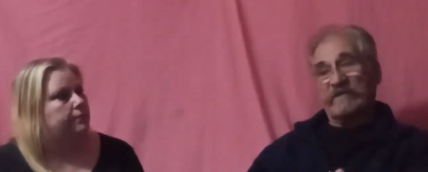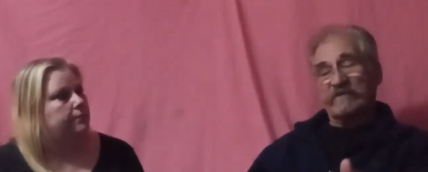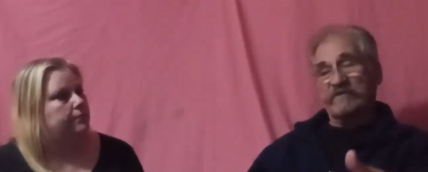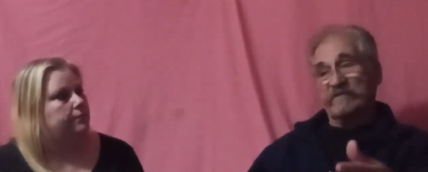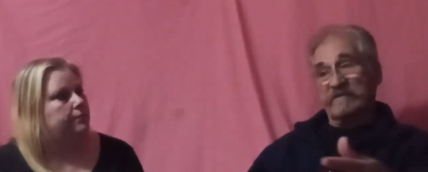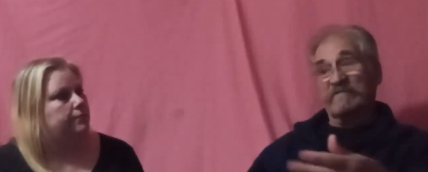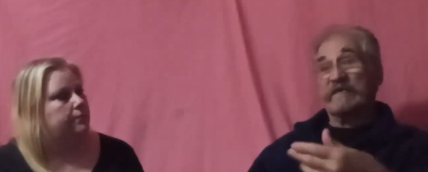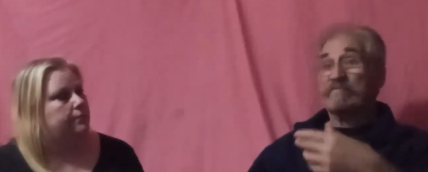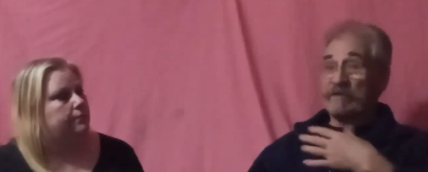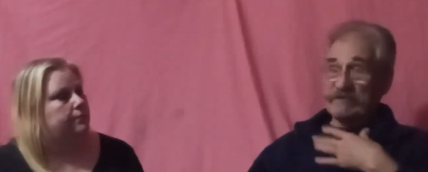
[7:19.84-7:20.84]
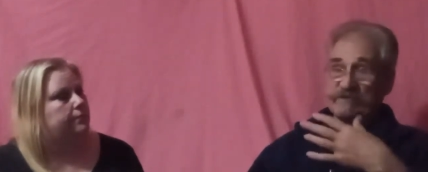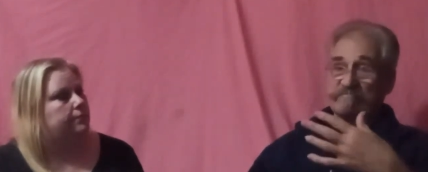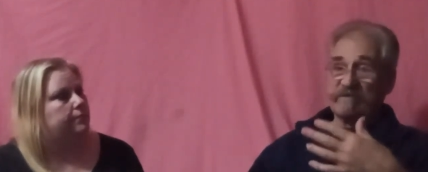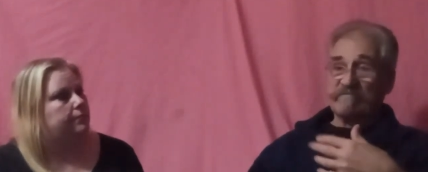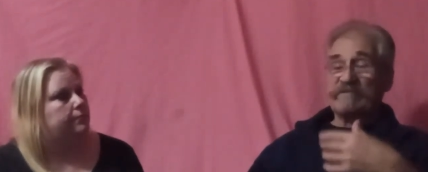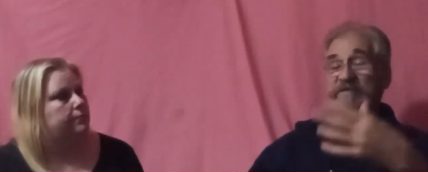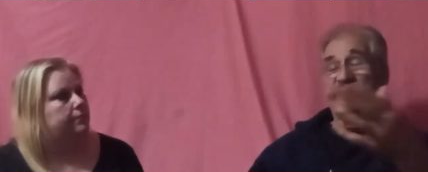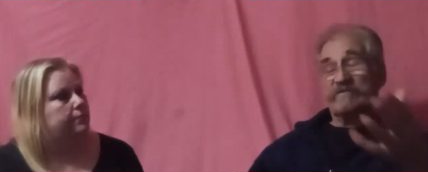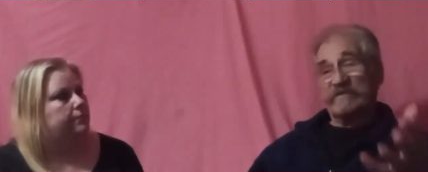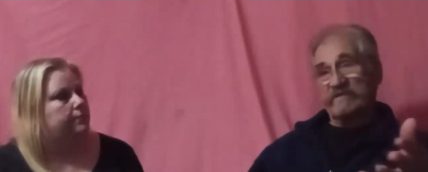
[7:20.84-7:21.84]
Speaker 1: they couldn't. They arrested me, but
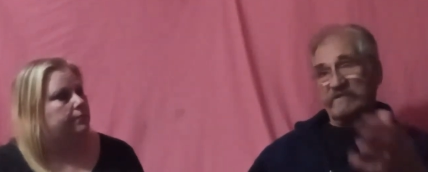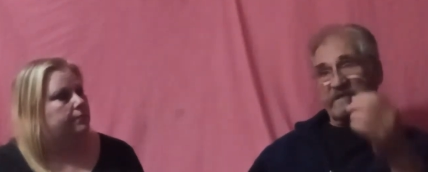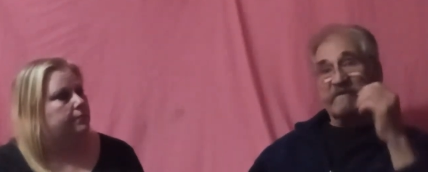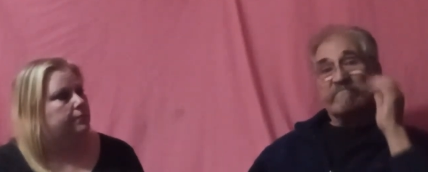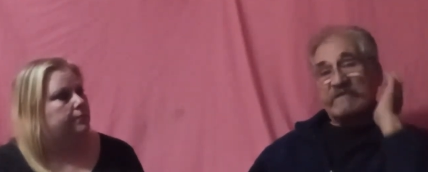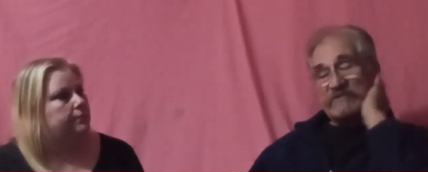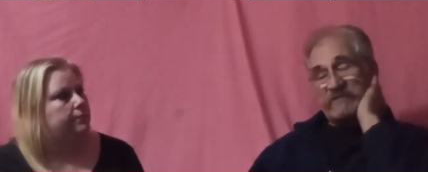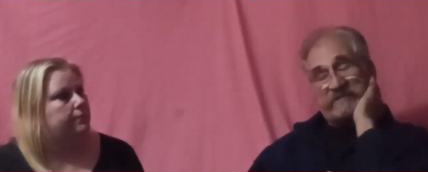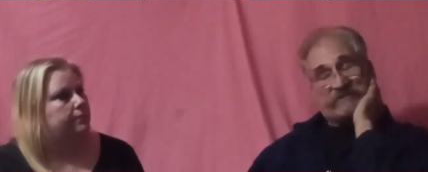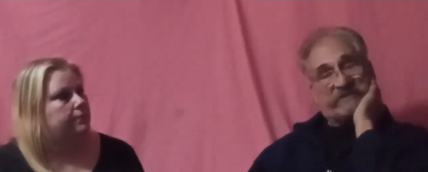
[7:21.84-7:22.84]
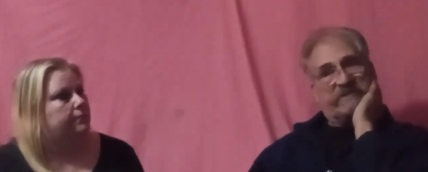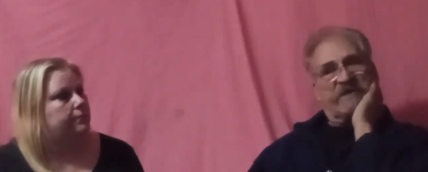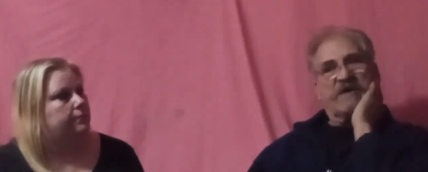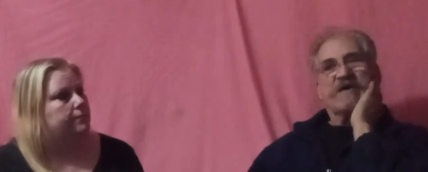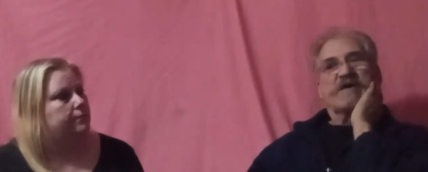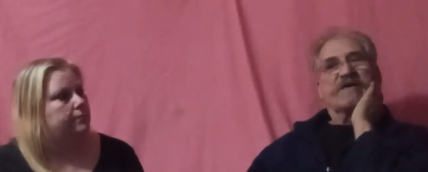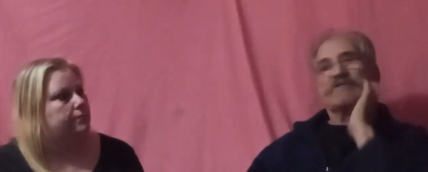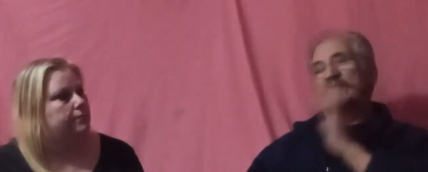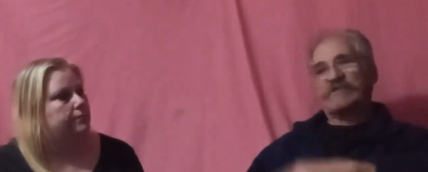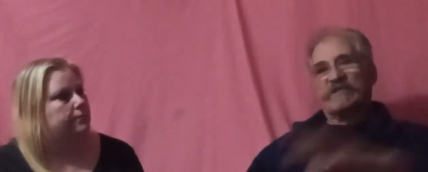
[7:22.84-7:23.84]
they knew they couldn't keep me, so they said,
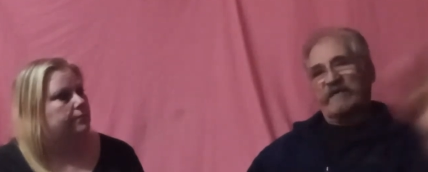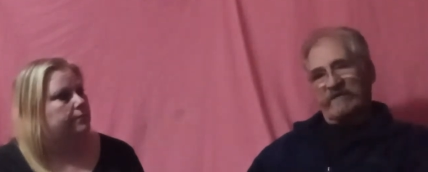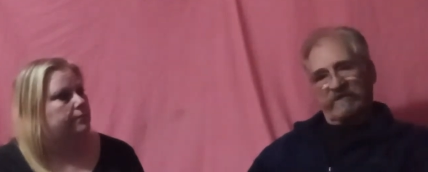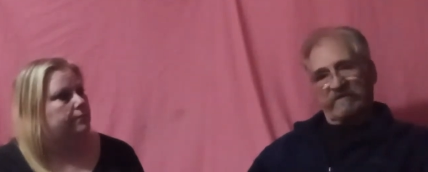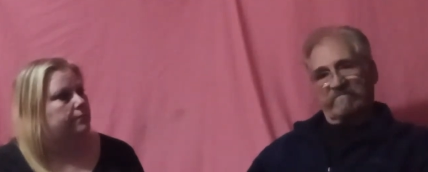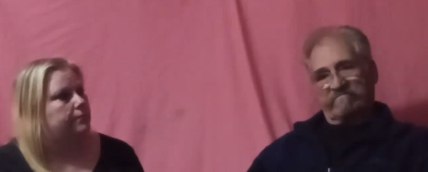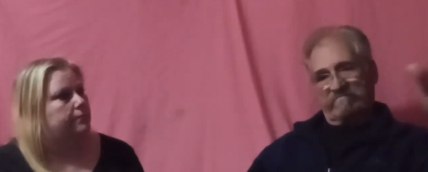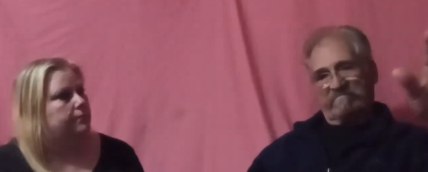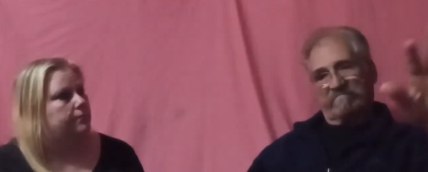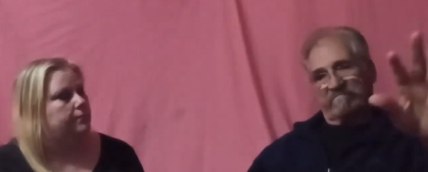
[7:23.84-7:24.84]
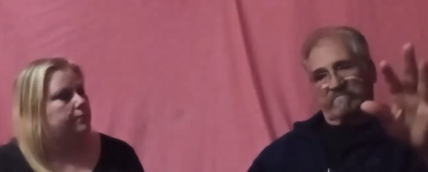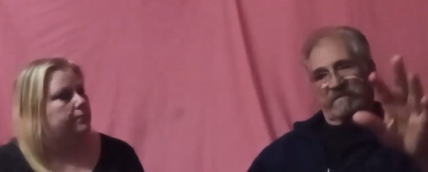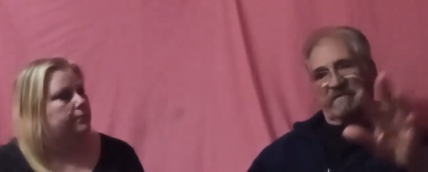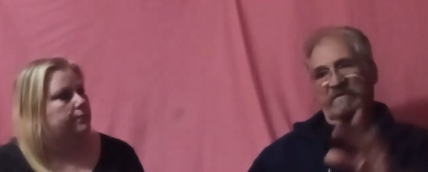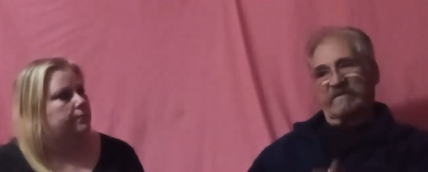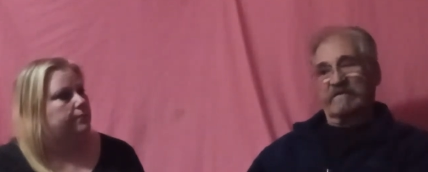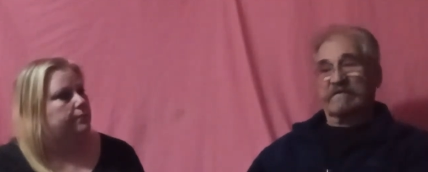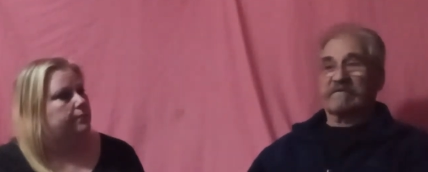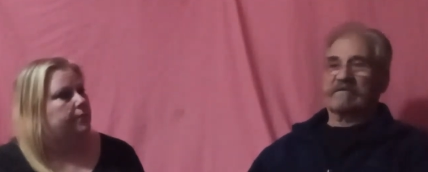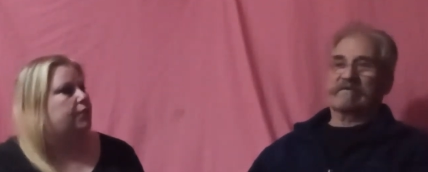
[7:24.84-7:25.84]
just get out of here and I.
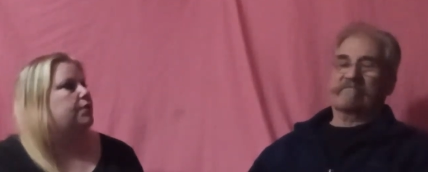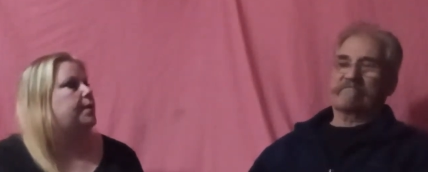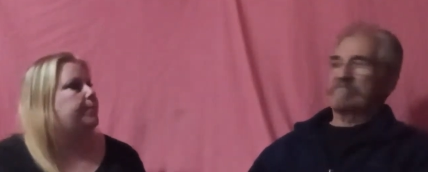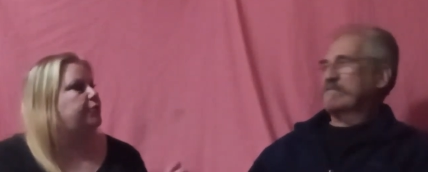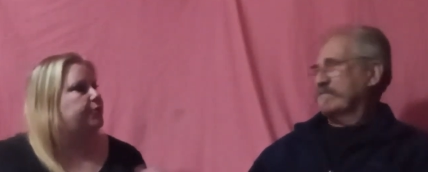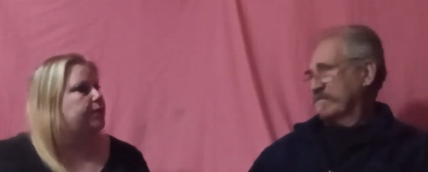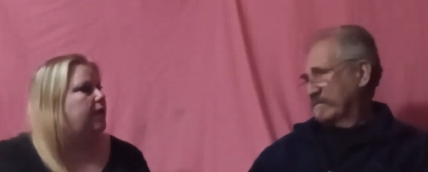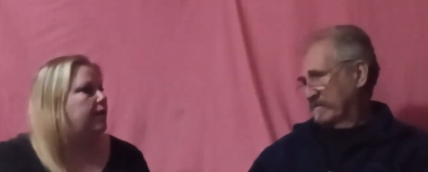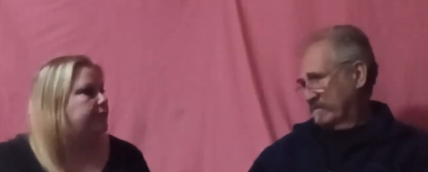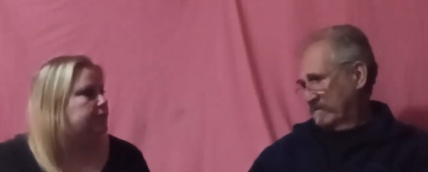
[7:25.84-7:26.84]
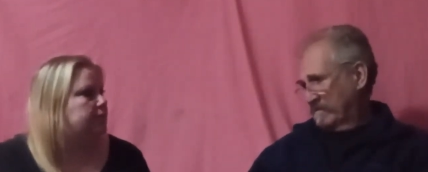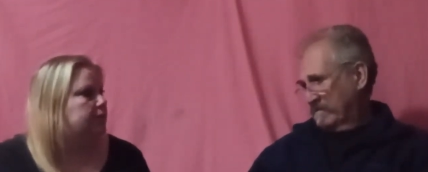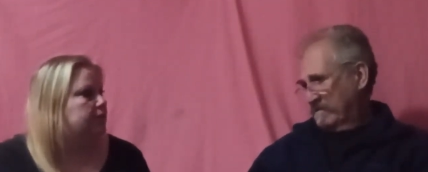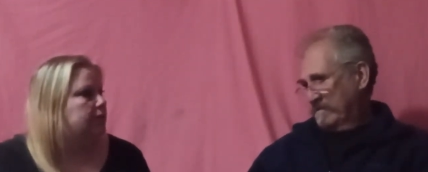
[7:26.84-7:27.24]
Speaker 2: So they put you in cuffs.